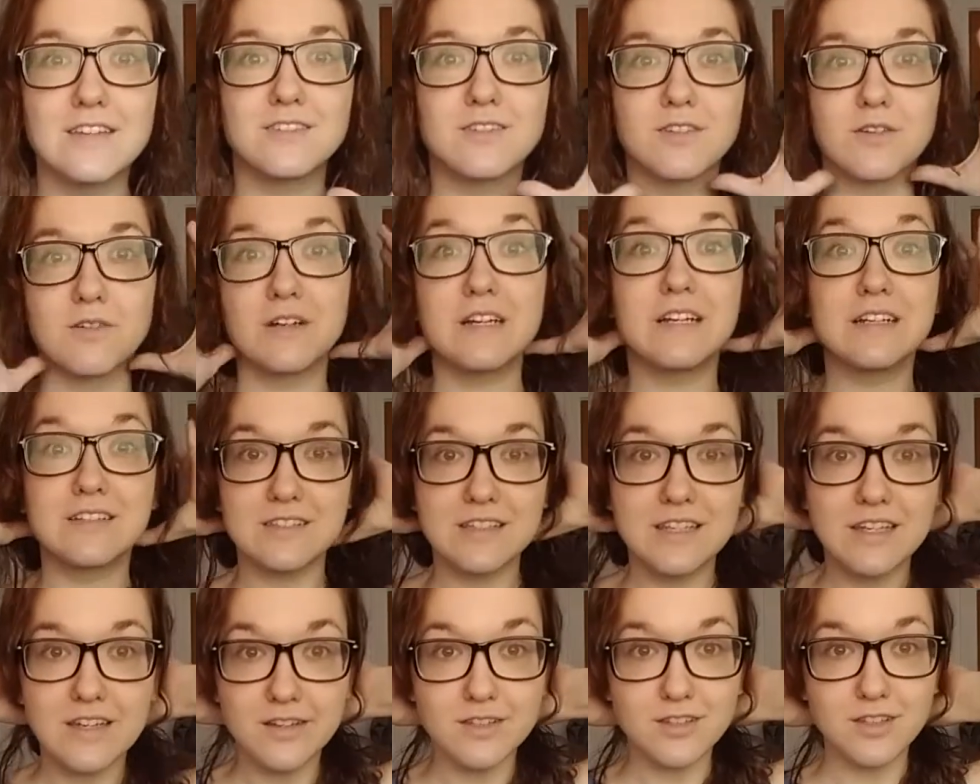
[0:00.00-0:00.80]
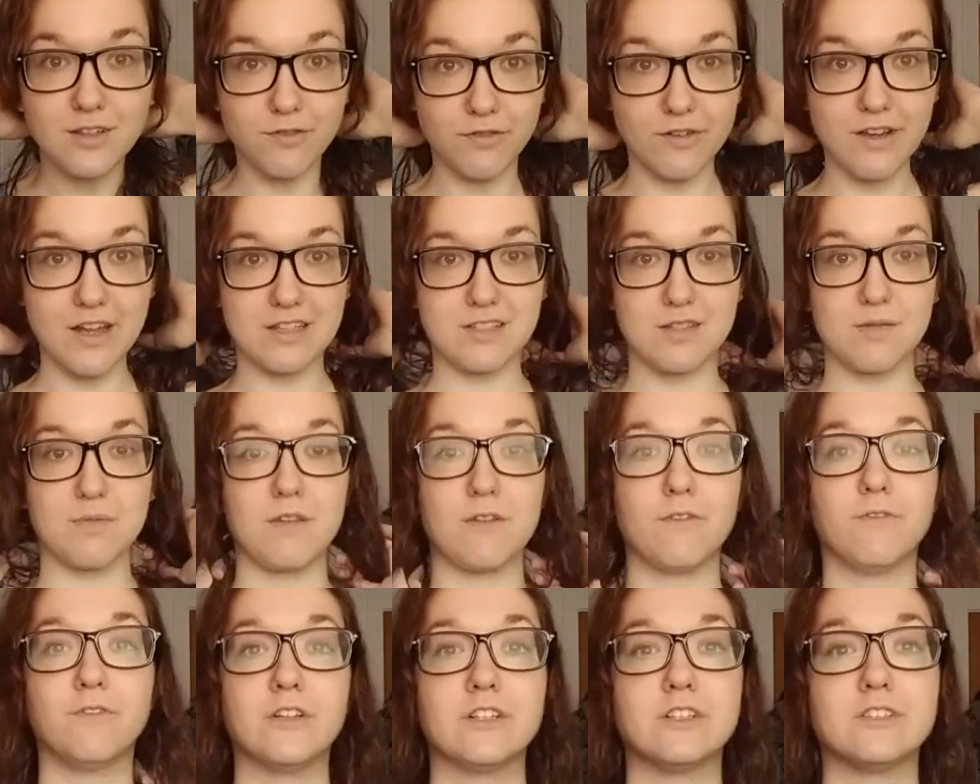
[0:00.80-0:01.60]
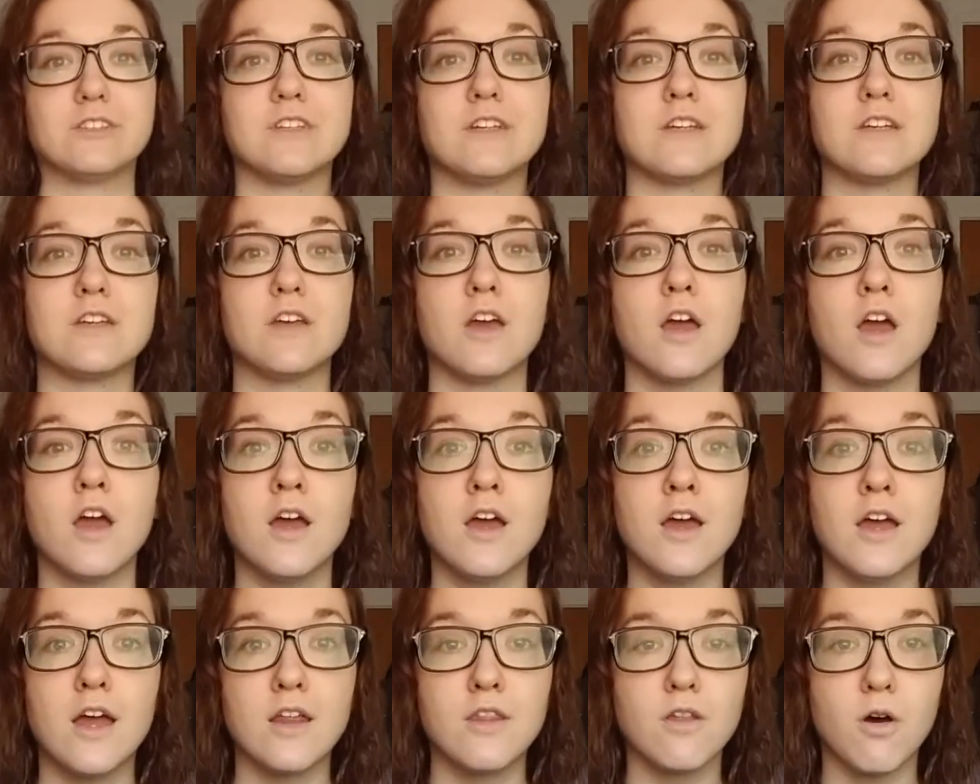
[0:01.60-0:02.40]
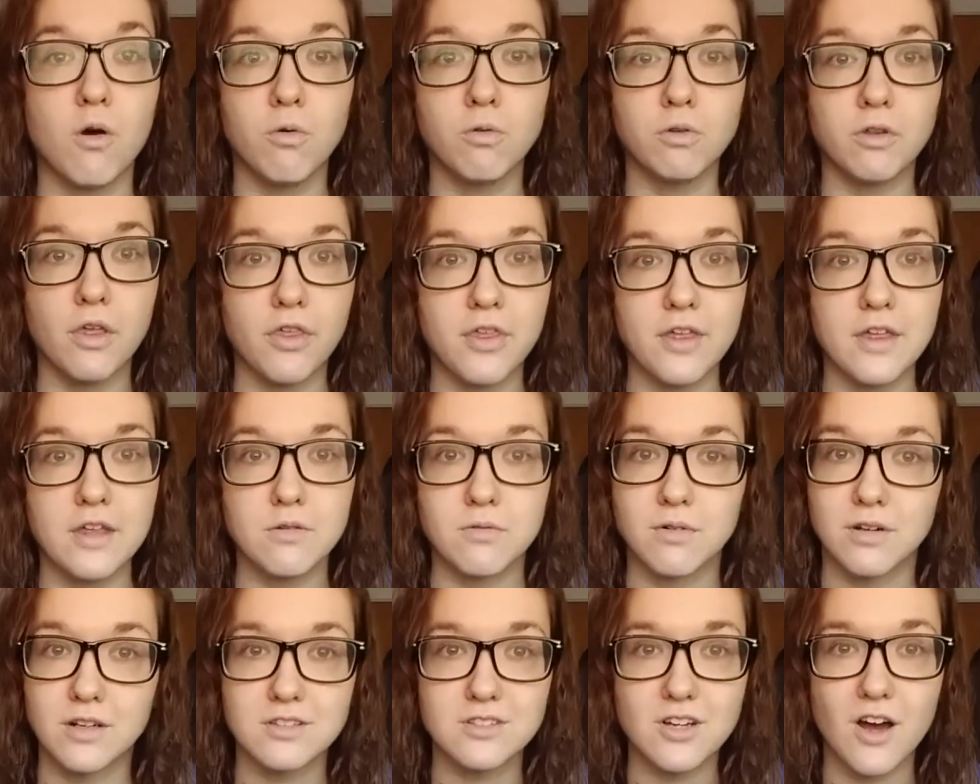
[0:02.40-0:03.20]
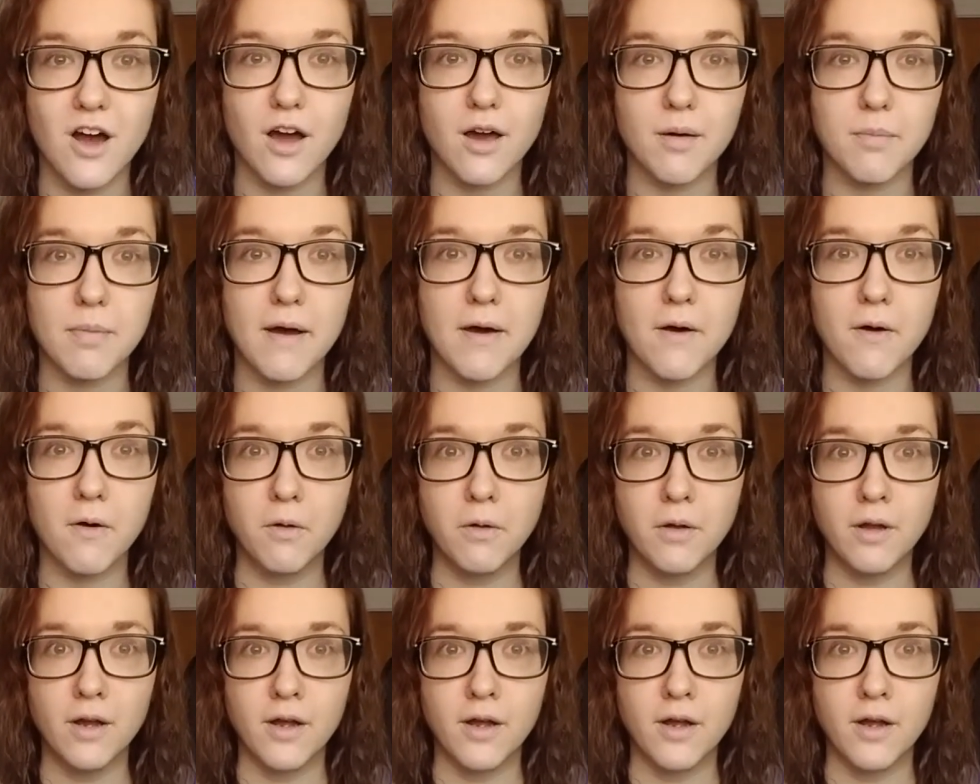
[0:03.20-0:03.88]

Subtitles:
So it's easy for that to be the first thing and the only thing you want to talk about.